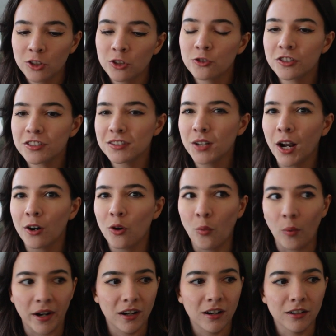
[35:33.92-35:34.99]
you're just not
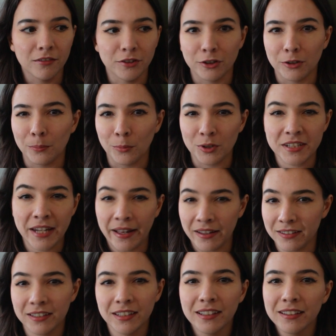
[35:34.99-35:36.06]
aware of your
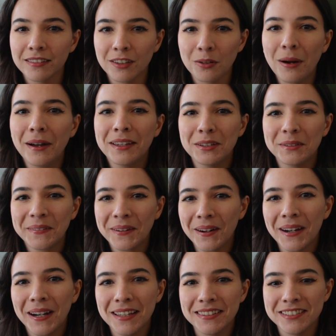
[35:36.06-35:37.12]
mortality the way you
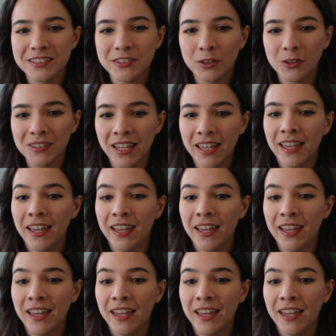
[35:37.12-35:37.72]
are as an adult.